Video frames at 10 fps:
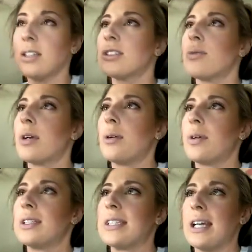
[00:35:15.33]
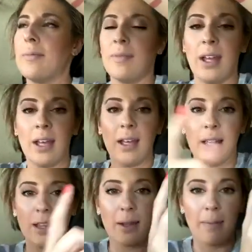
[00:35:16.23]
So what do you want to see?
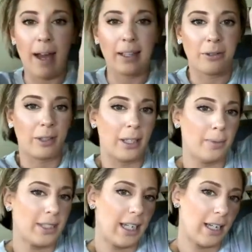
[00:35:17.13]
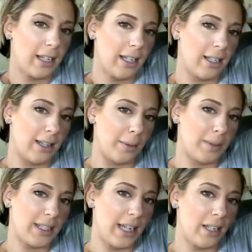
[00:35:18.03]
The matte liquid lipstick,
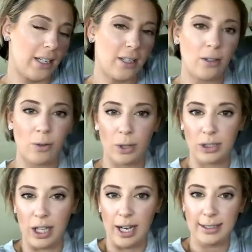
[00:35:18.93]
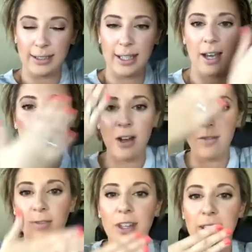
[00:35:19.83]
lipstick, or gloss
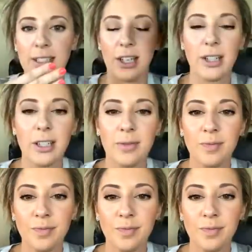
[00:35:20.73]
for this look?